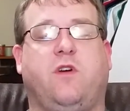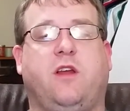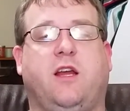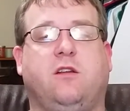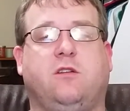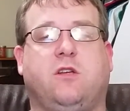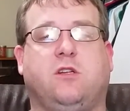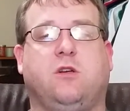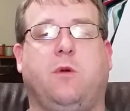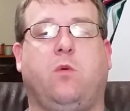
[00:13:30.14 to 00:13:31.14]
finally had the
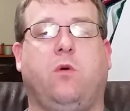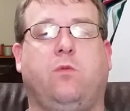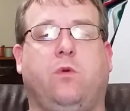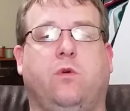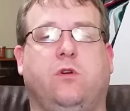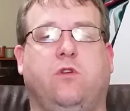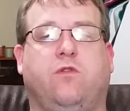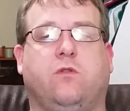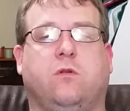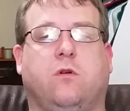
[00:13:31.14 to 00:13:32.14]
discussion about what we want to
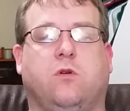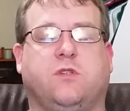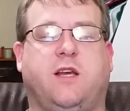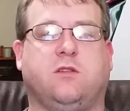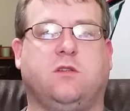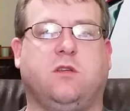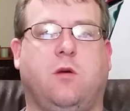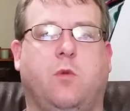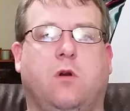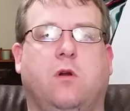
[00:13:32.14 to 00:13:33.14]
do for Girl Scouts this
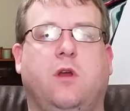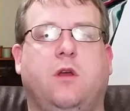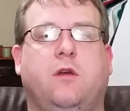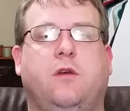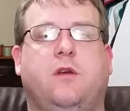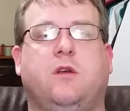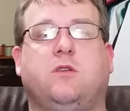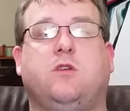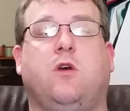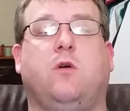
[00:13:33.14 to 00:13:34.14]
summer.
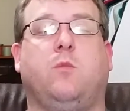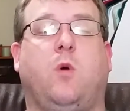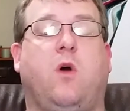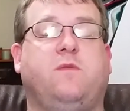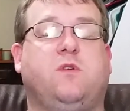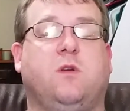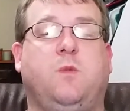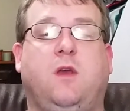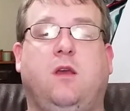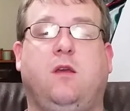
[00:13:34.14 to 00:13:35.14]
So my wife's going
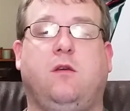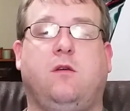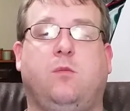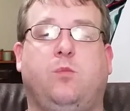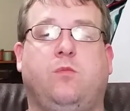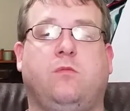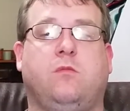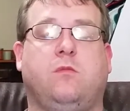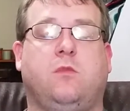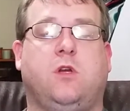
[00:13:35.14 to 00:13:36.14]
to be
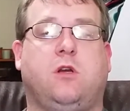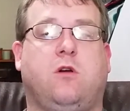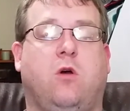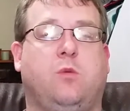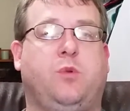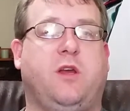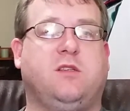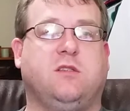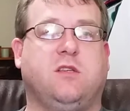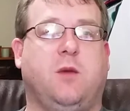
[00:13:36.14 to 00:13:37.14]
calling
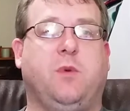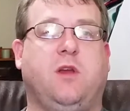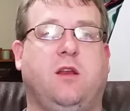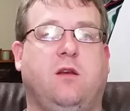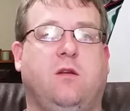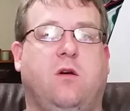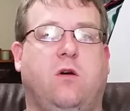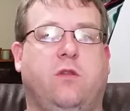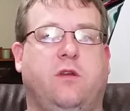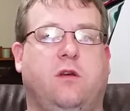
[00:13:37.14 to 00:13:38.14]
places up and getting
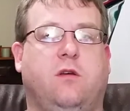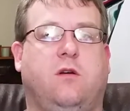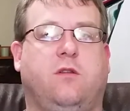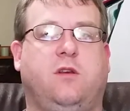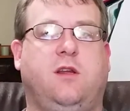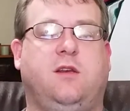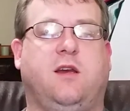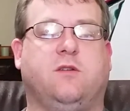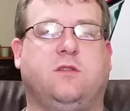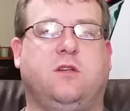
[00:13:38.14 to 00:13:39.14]
all the
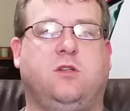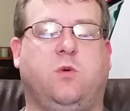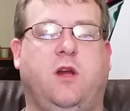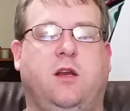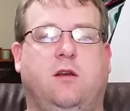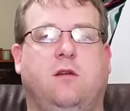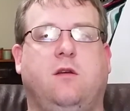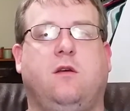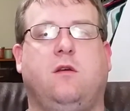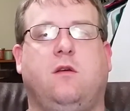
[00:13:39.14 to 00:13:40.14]
details situated.